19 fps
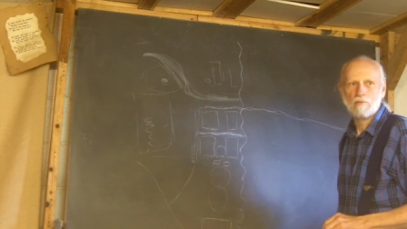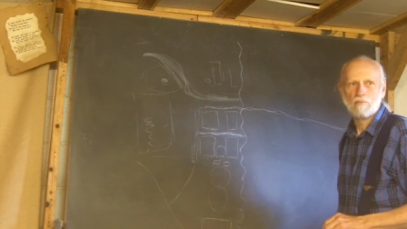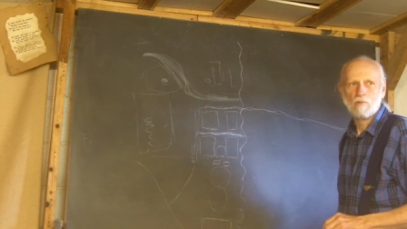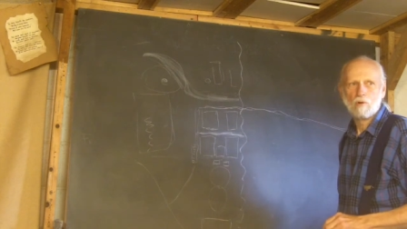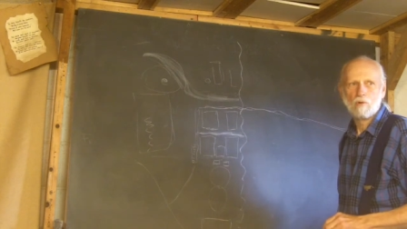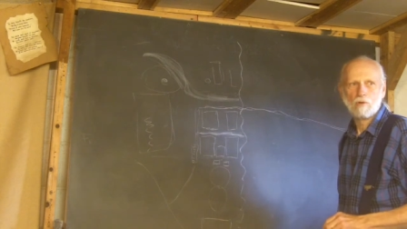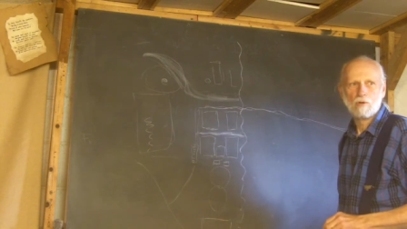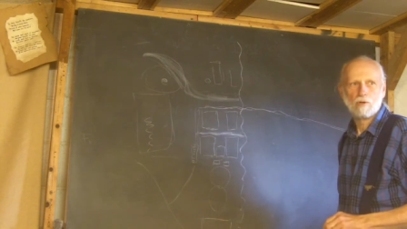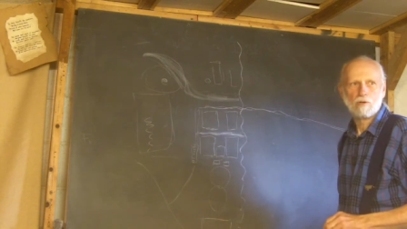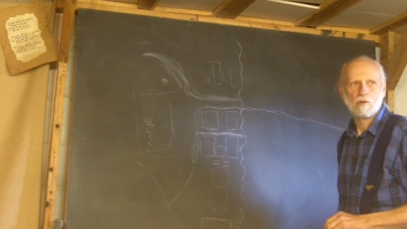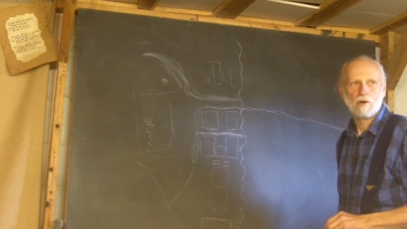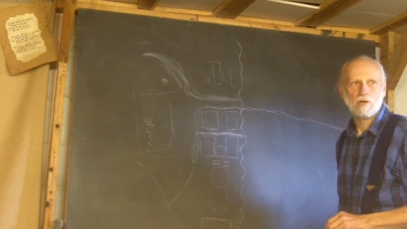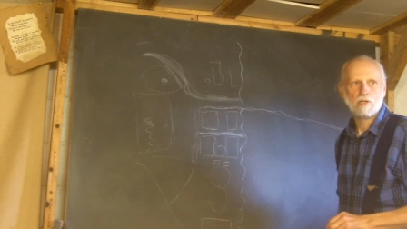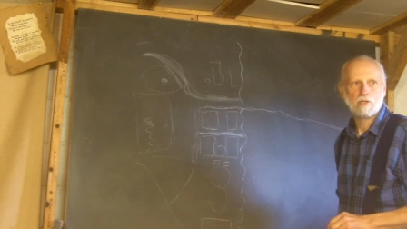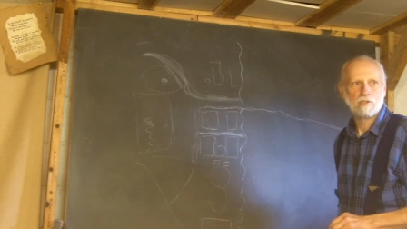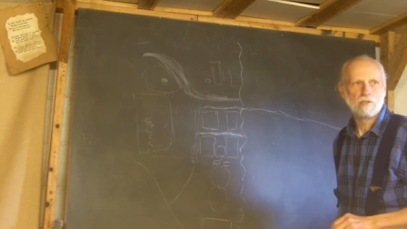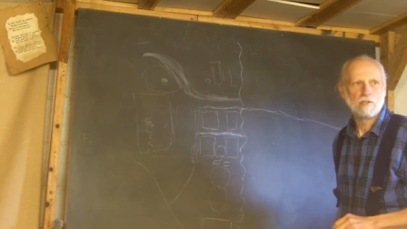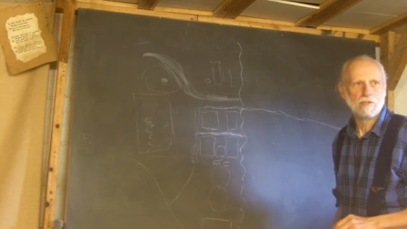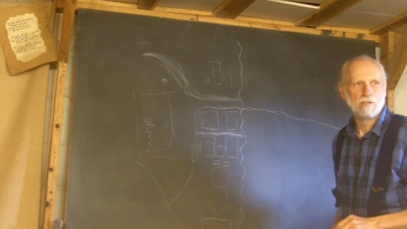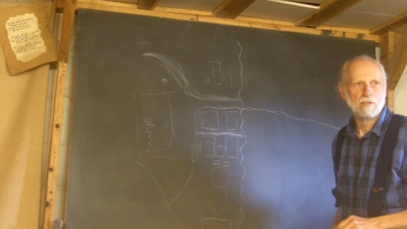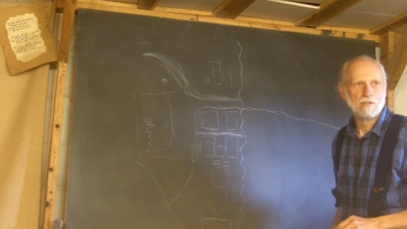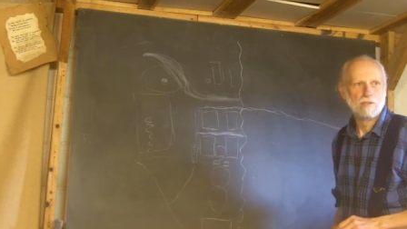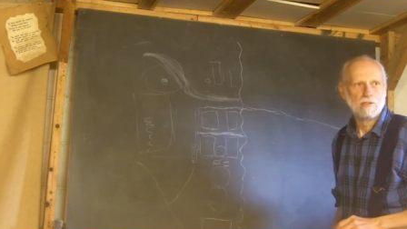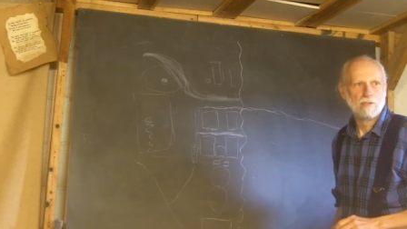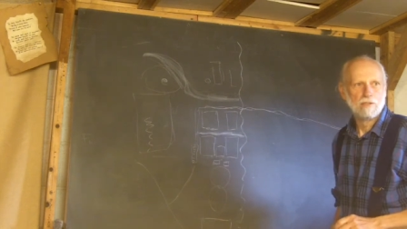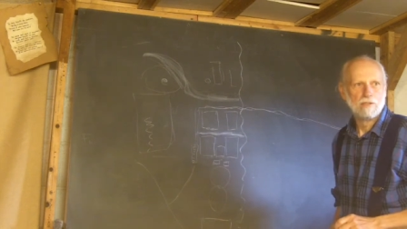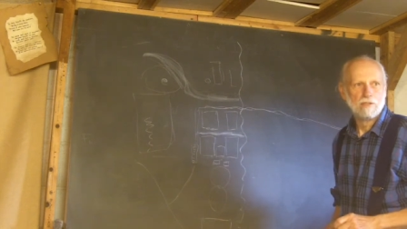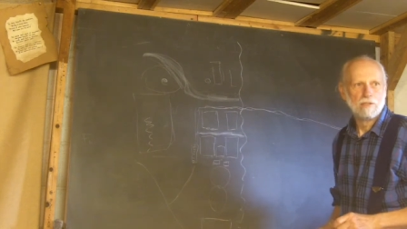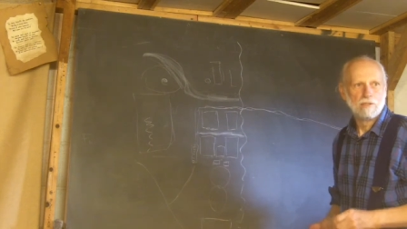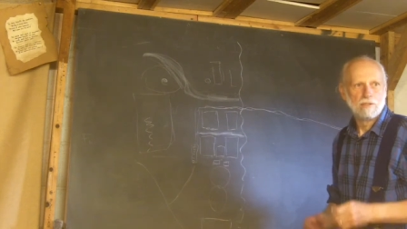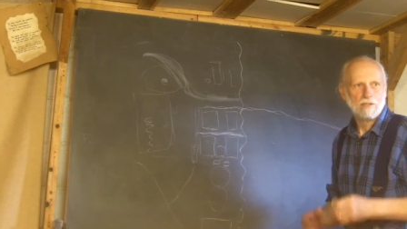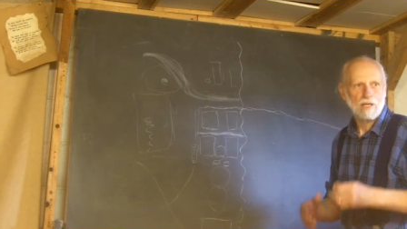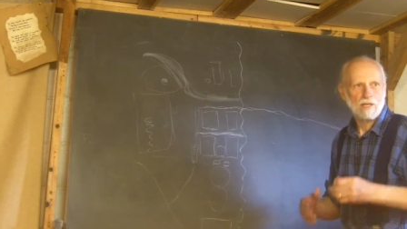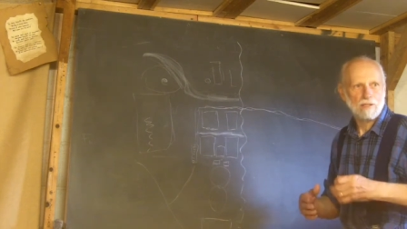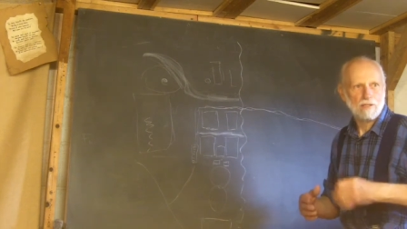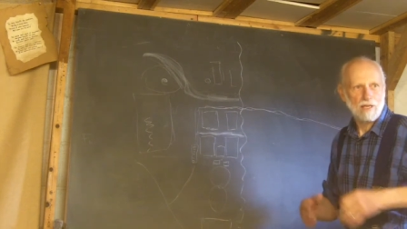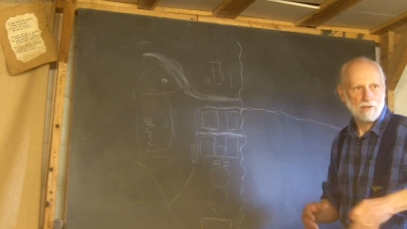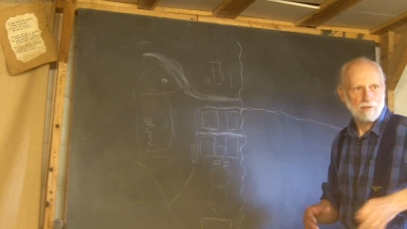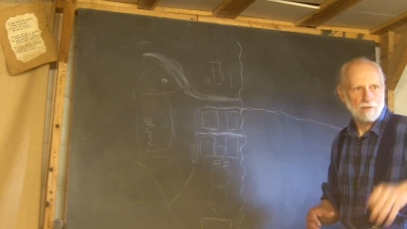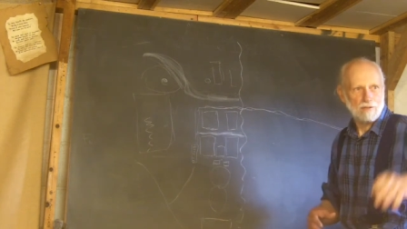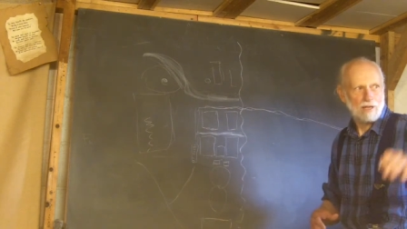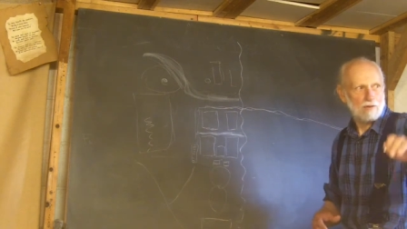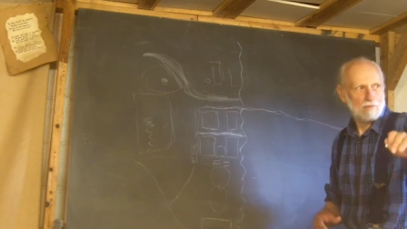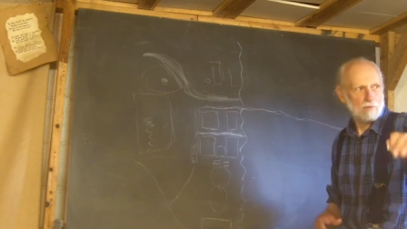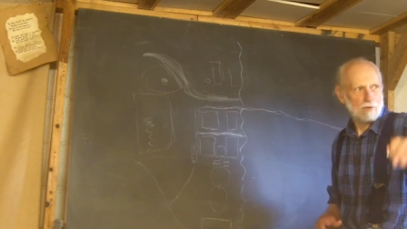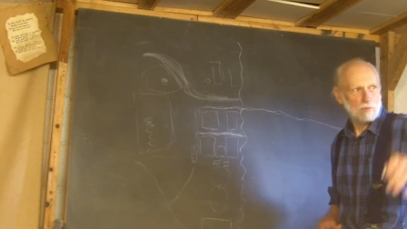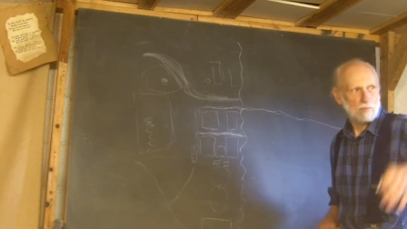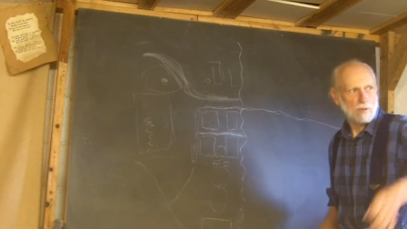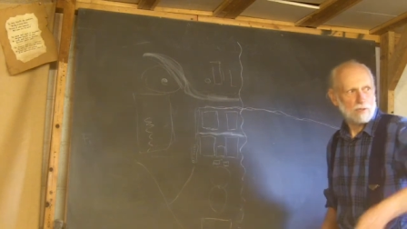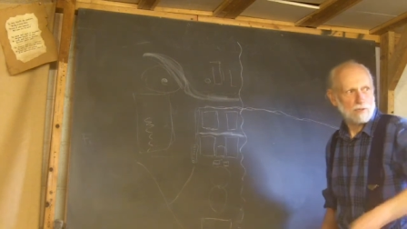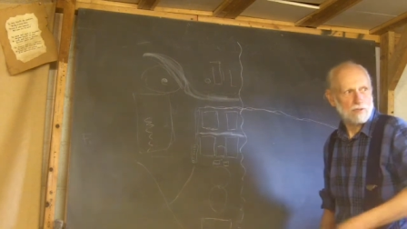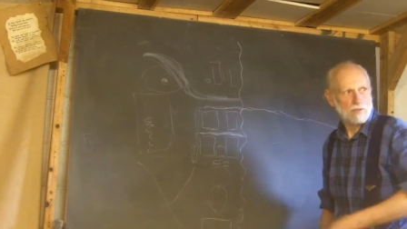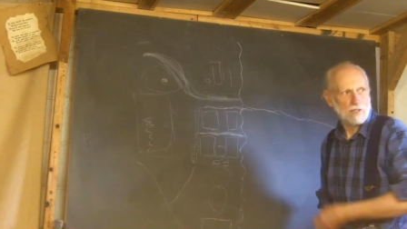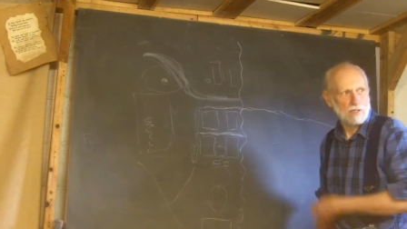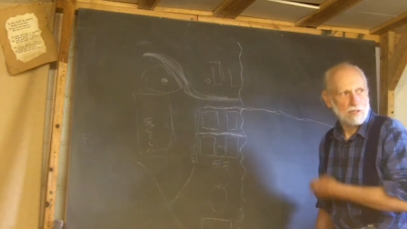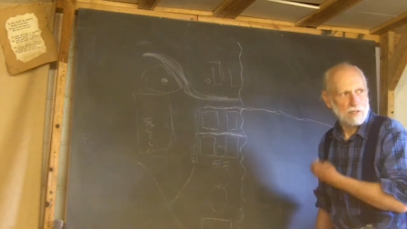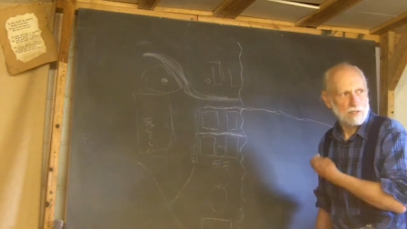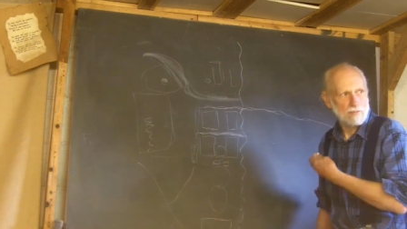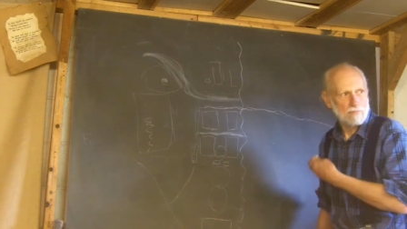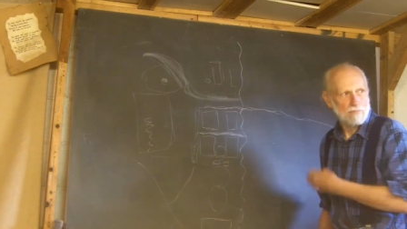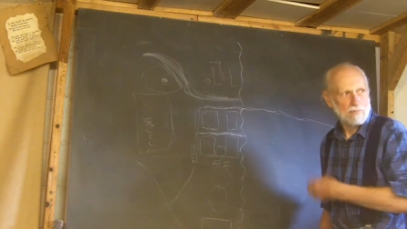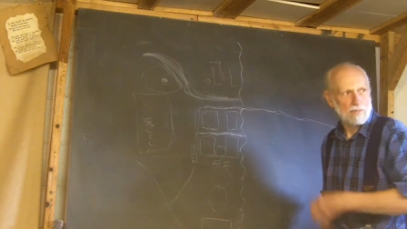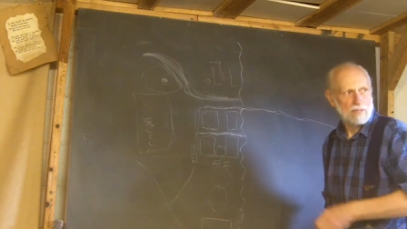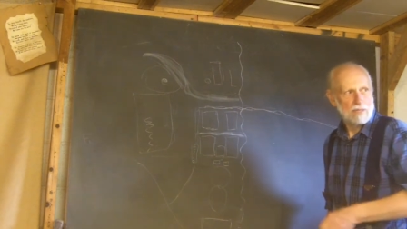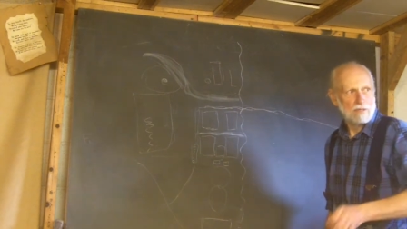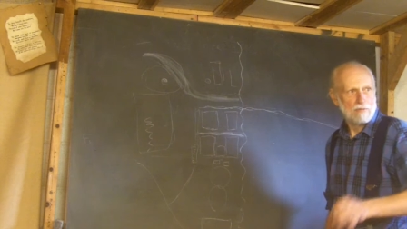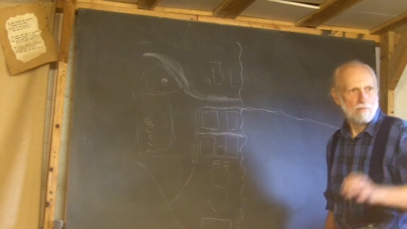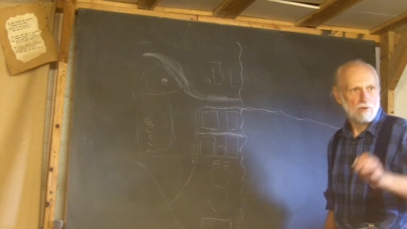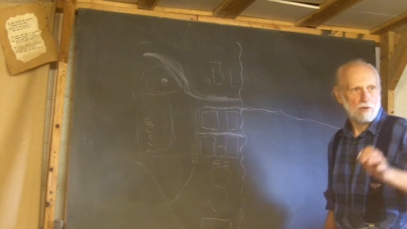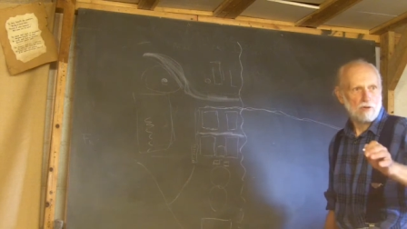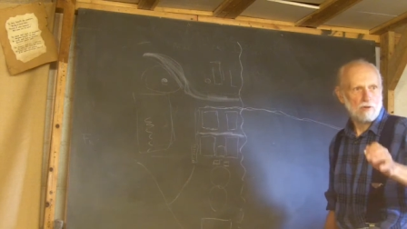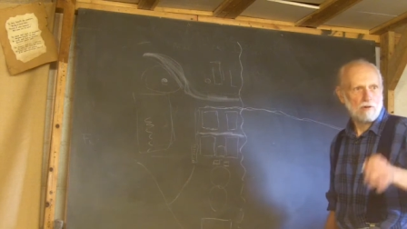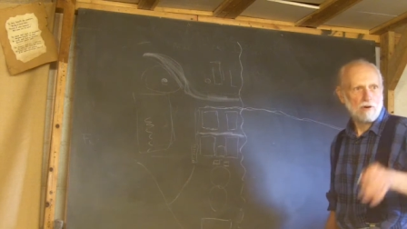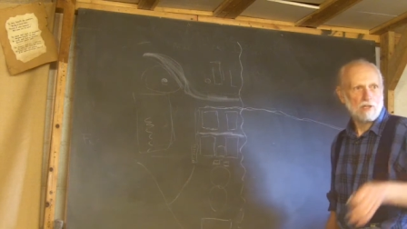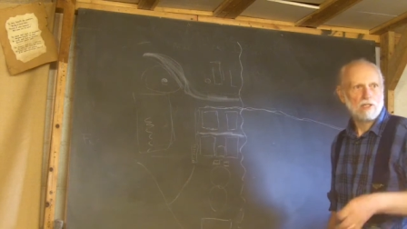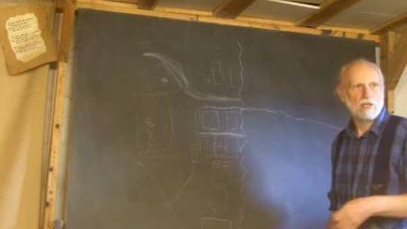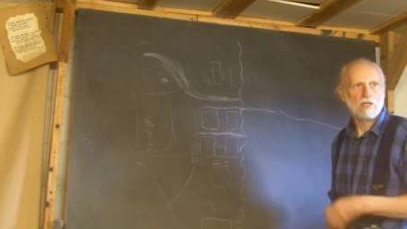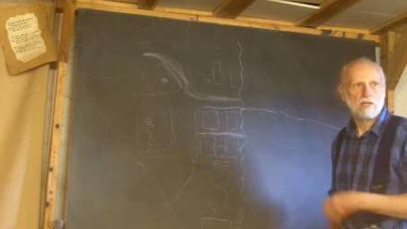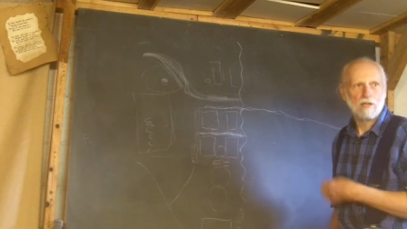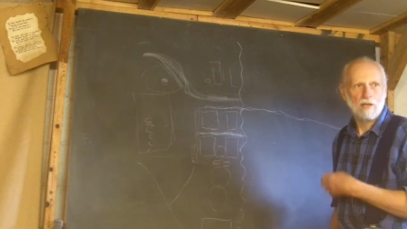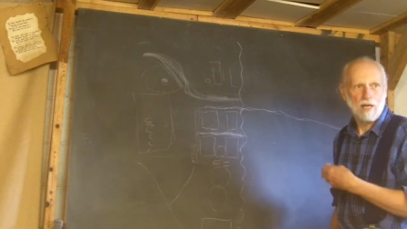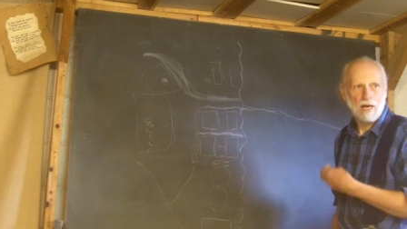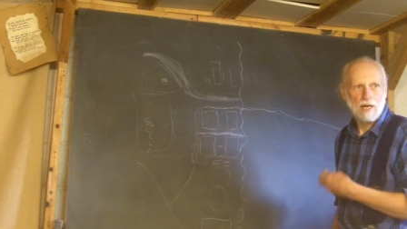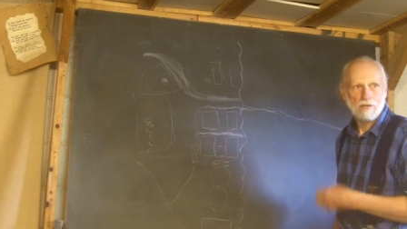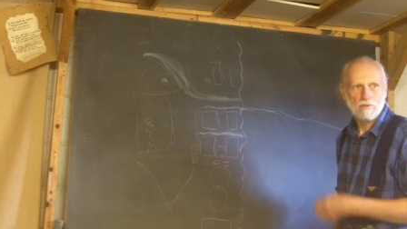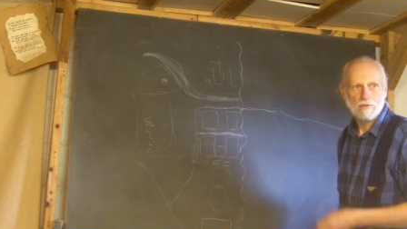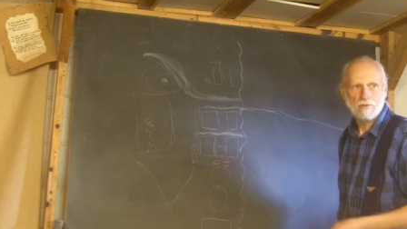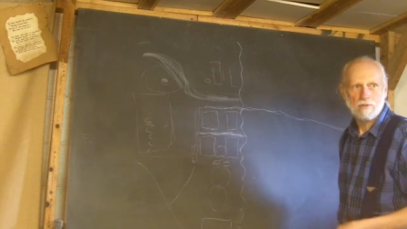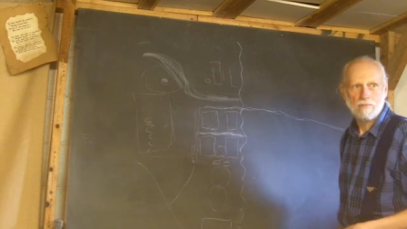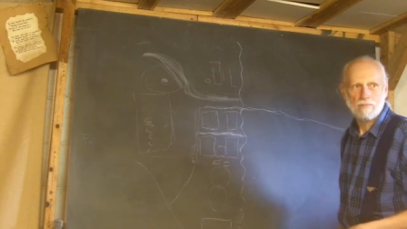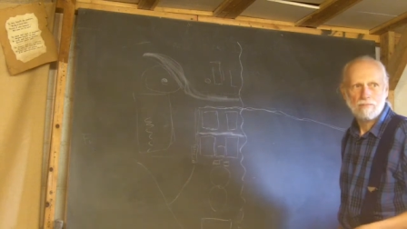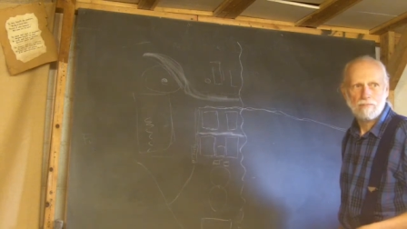roller crusher. that real big thing for crushing glass.